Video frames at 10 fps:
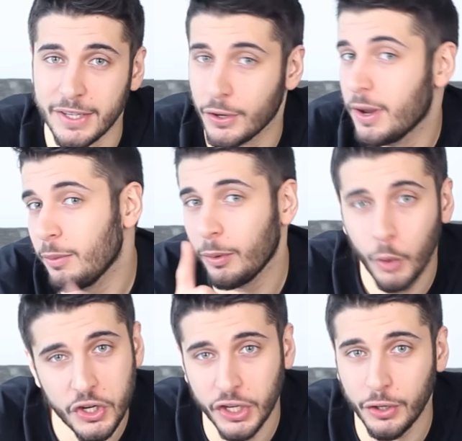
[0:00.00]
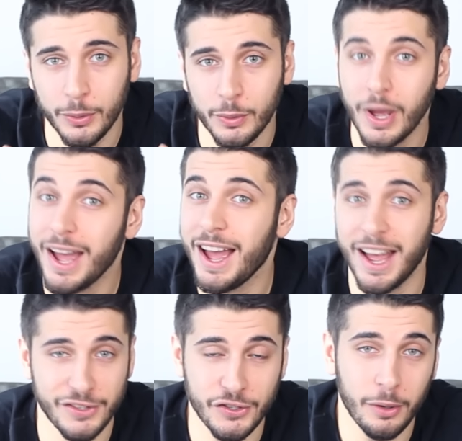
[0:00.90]
So anyone watching who
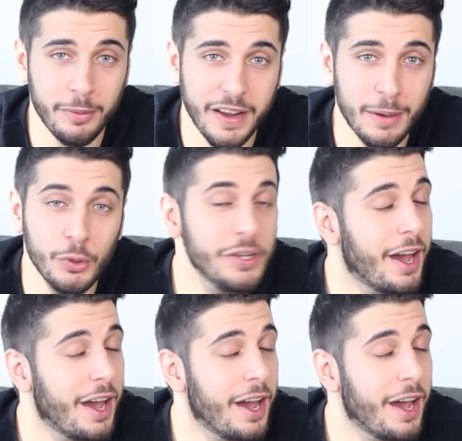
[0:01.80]
has a job available,